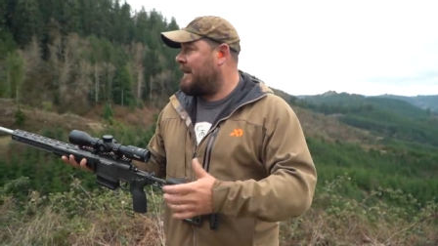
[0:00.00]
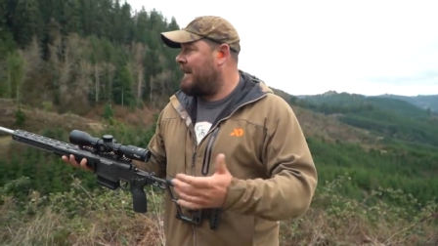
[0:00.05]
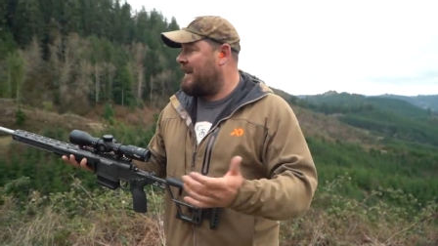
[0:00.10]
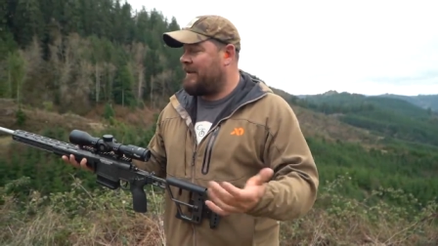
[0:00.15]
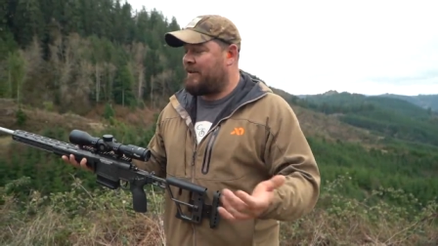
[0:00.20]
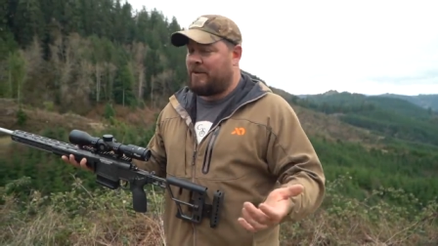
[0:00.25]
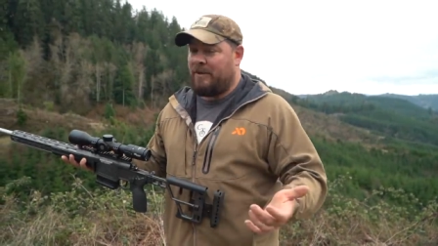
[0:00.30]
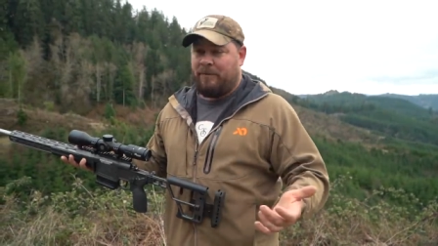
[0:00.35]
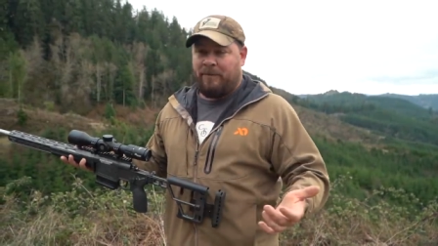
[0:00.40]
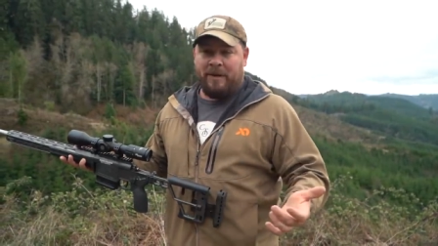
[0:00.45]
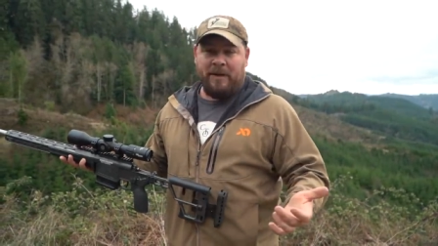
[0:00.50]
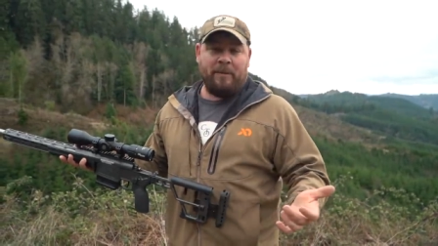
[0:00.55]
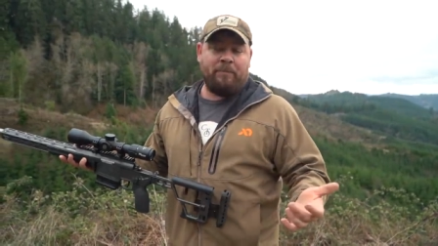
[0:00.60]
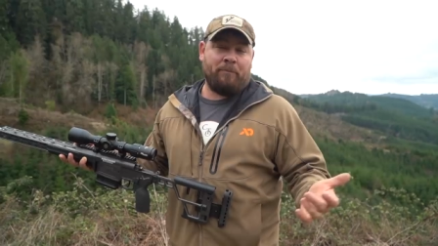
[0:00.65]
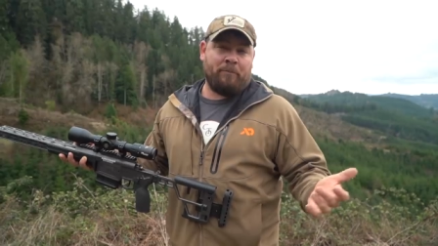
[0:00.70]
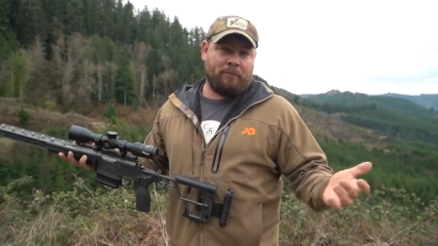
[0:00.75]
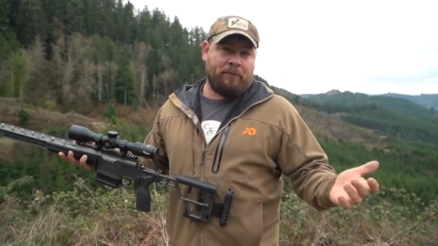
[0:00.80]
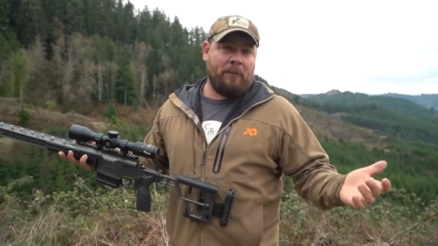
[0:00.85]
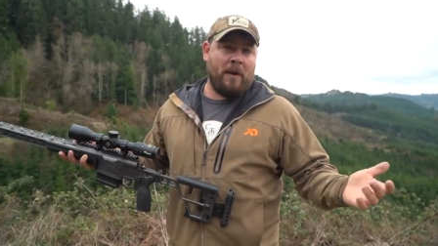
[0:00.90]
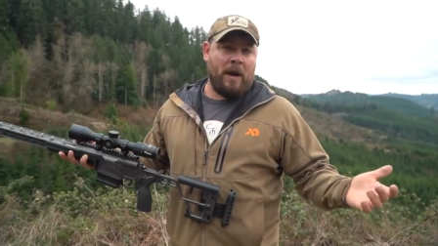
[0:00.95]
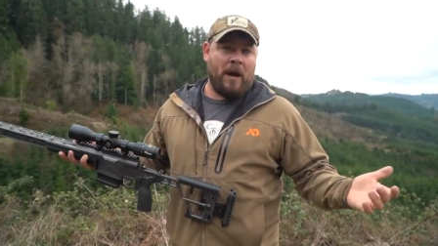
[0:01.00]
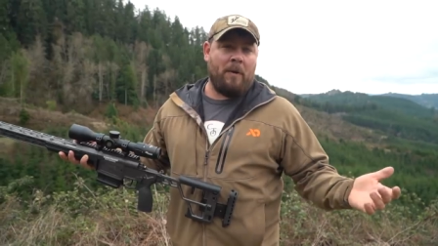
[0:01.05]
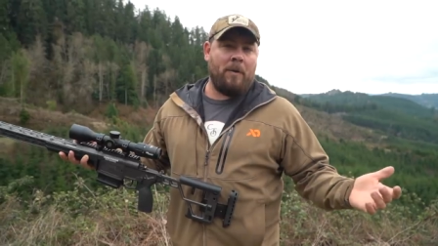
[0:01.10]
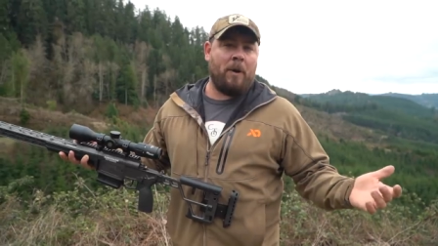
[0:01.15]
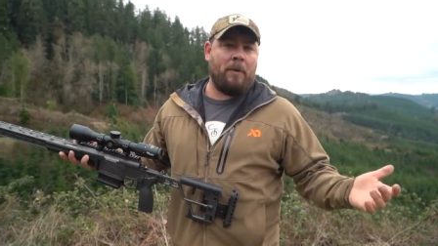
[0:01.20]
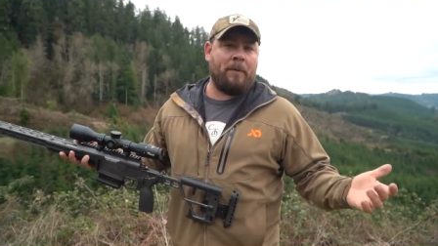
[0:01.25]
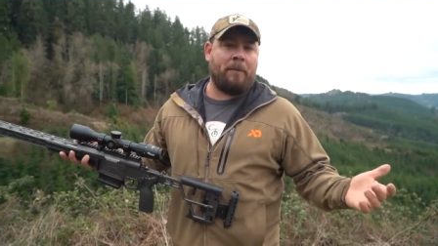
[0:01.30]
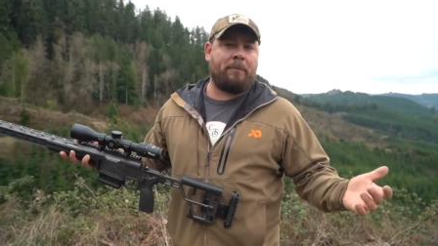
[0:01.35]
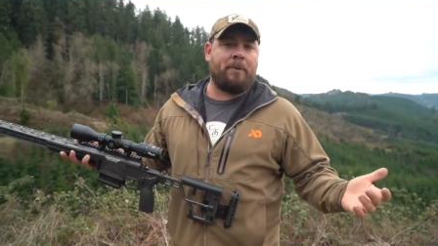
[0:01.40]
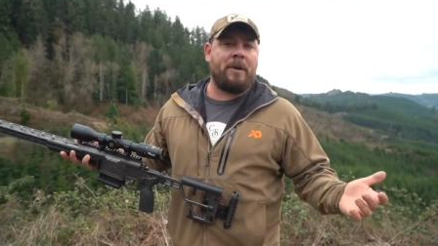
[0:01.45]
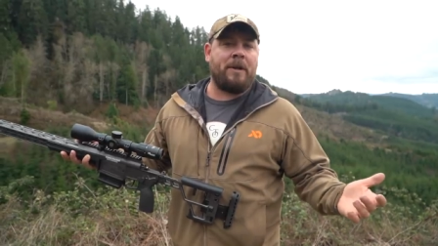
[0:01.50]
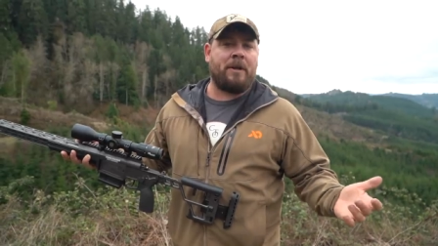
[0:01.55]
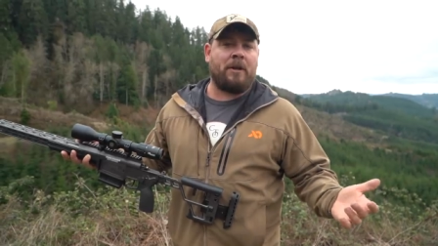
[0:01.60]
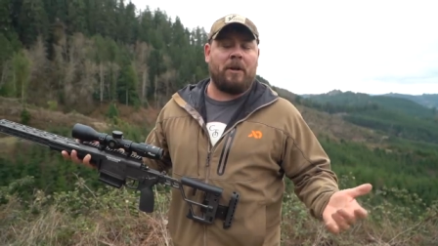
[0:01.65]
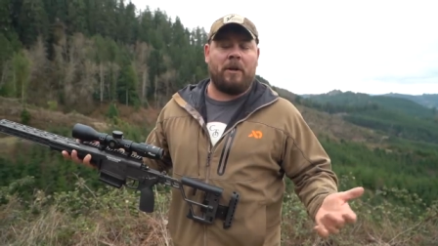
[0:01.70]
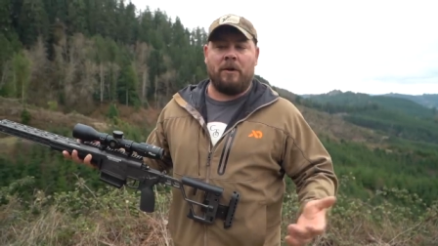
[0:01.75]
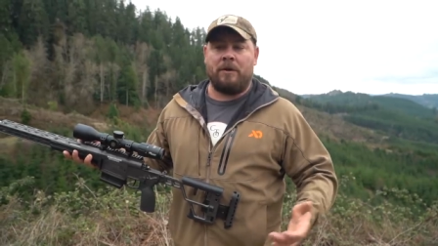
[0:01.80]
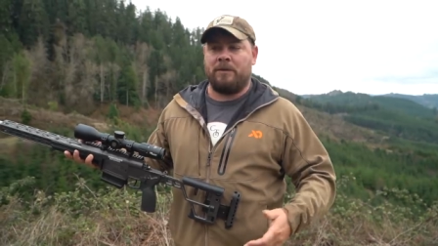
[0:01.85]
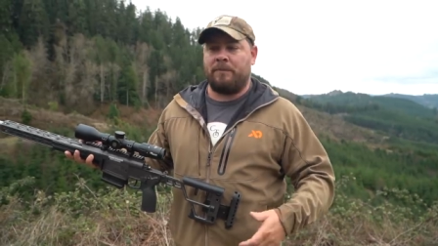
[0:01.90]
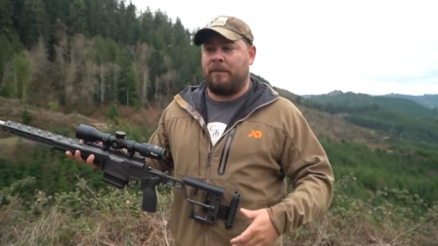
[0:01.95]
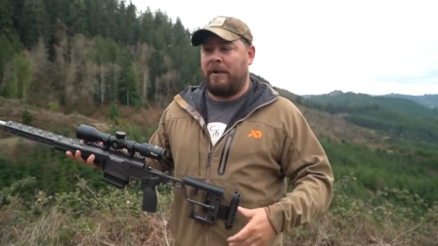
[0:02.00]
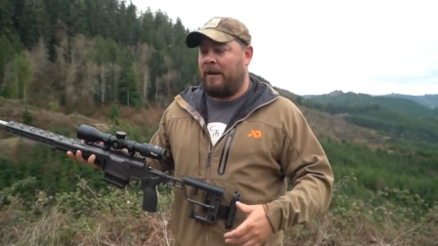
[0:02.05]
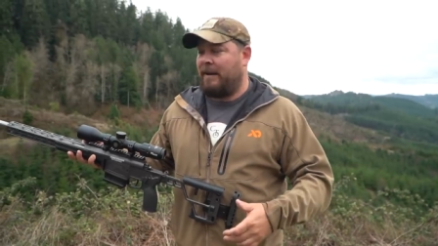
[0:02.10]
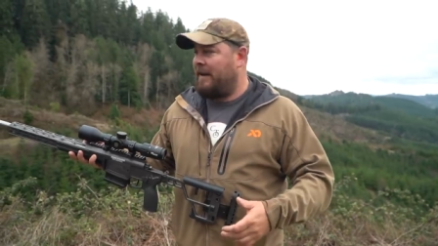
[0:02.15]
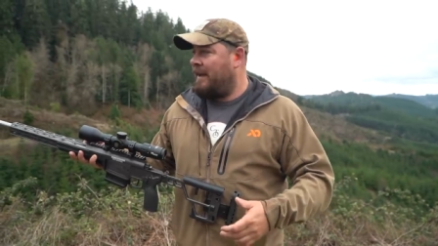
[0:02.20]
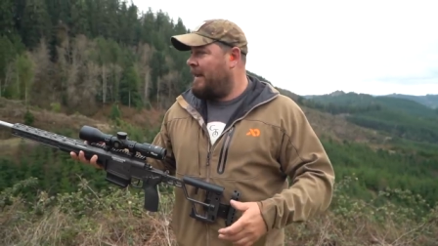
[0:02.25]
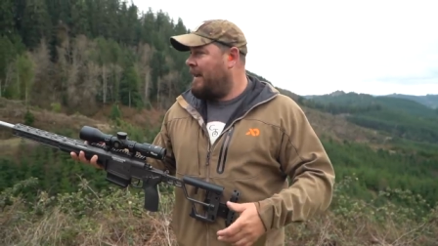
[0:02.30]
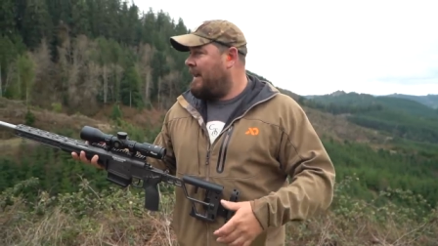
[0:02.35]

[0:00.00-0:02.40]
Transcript: it should be I'm hoping pretty close, but